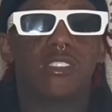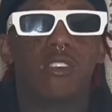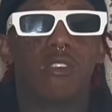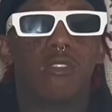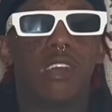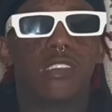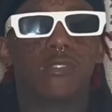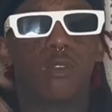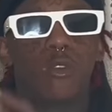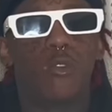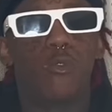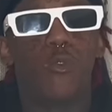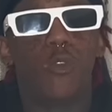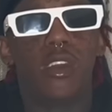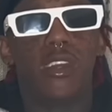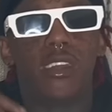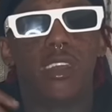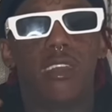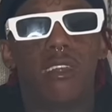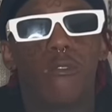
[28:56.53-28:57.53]
So that's what you
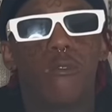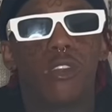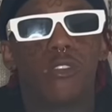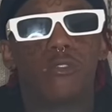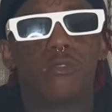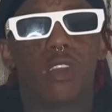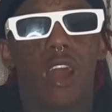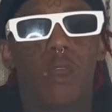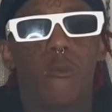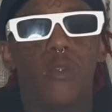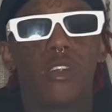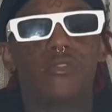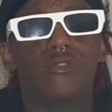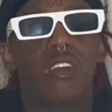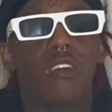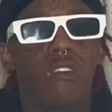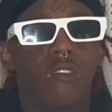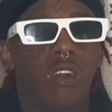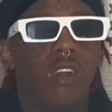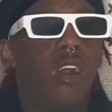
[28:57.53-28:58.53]
really get rich, like, rich
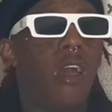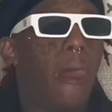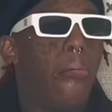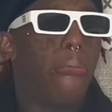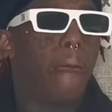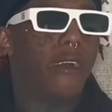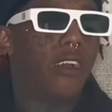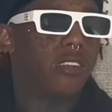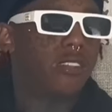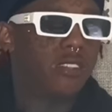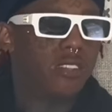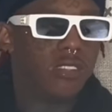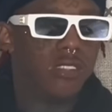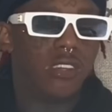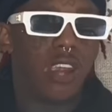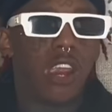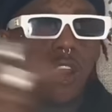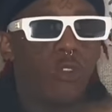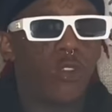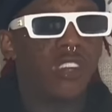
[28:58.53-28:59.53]
level.
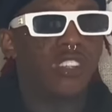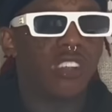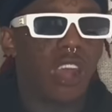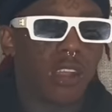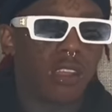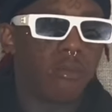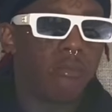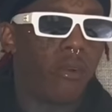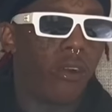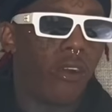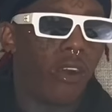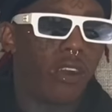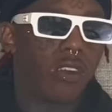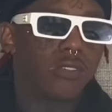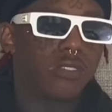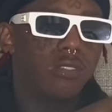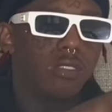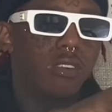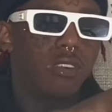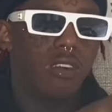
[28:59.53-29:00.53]
Jay Critch got the
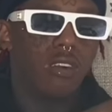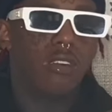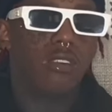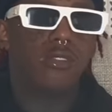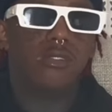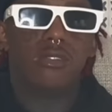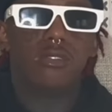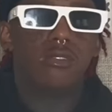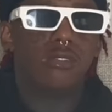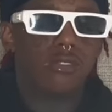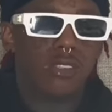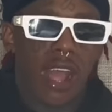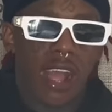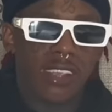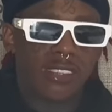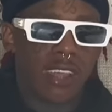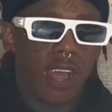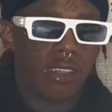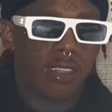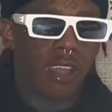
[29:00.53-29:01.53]
bars,
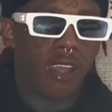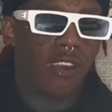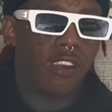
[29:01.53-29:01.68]
Dex got the